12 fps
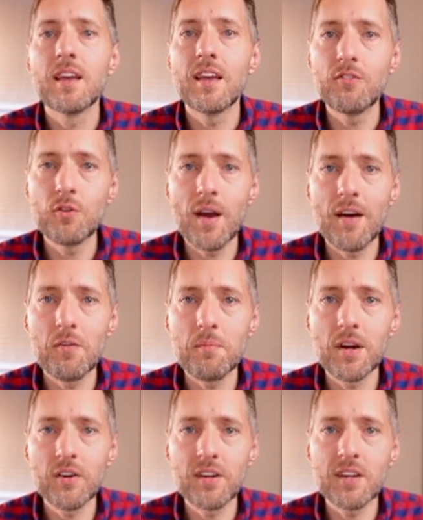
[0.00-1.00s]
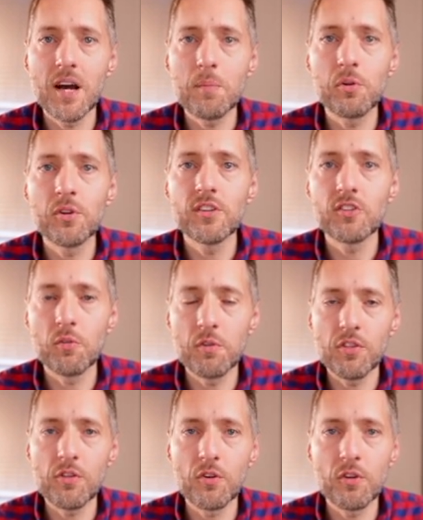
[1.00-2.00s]
If you have a married couple, it's only
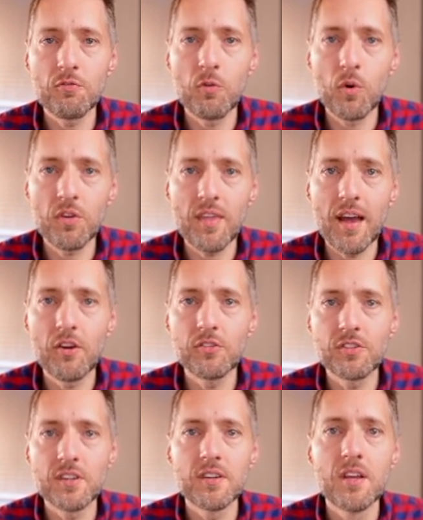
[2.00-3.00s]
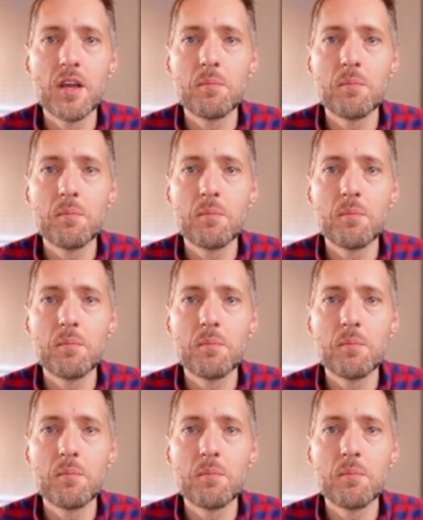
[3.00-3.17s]
$34,000